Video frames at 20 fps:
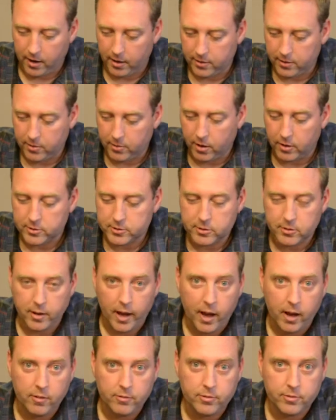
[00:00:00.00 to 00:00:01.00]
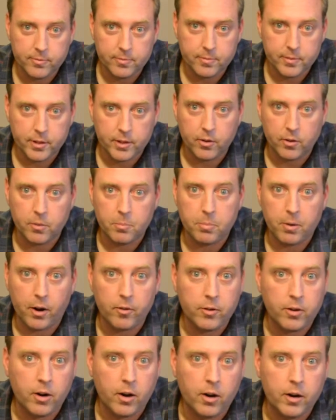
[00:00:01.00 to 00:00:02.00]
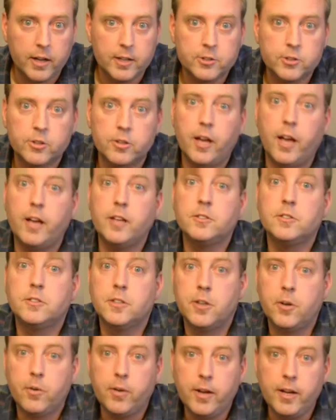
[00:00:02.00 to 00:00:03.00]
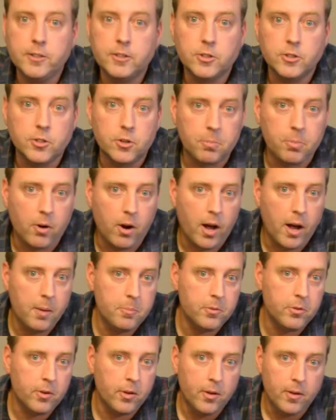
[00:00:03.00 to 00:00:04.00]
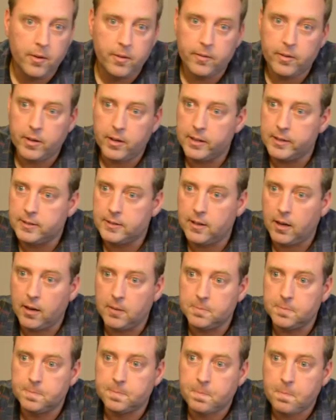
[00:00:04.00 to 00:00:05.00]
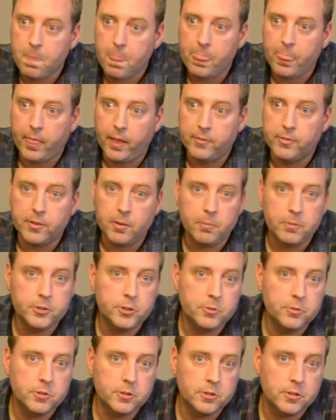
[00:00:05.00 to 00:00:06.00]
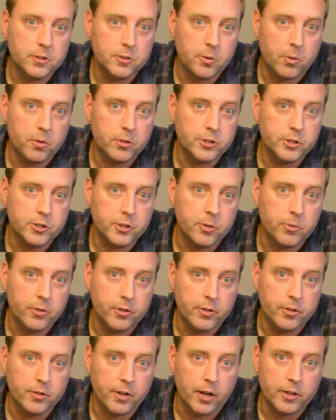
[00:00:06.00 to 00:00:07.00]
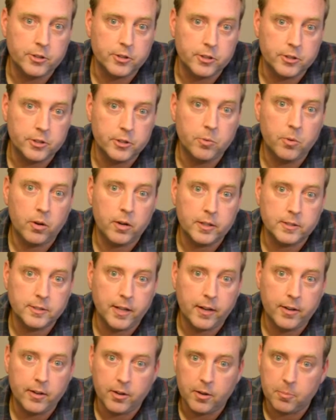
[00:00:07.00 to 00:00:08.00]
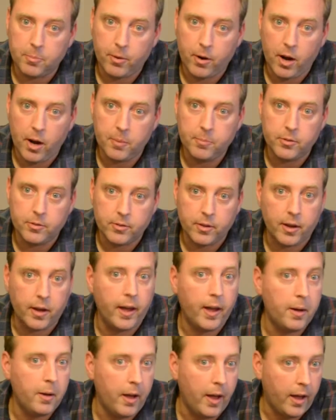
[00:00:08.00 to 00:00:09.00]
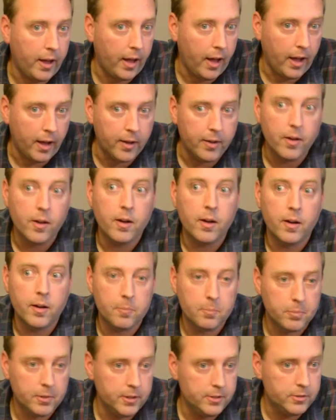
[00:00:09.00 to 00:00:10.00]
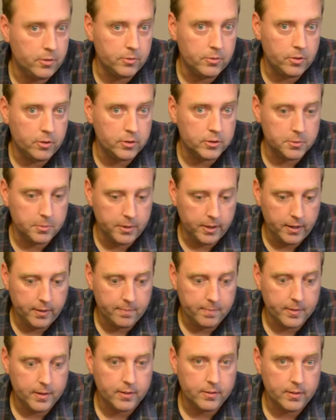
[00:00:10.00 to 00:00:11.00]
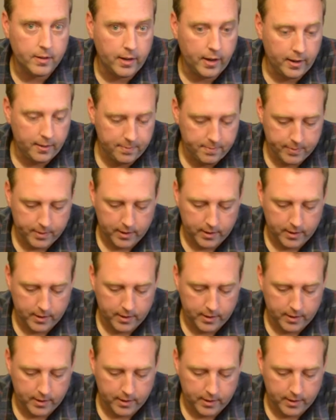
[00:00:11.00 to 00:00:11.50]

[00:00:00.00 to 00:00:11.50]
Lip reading: You also have your brown card has your king's decrees and your bribes, because if someone chooses to torture you in your dungeon, you want to send in a bribe to say, hey, please don't torture me today.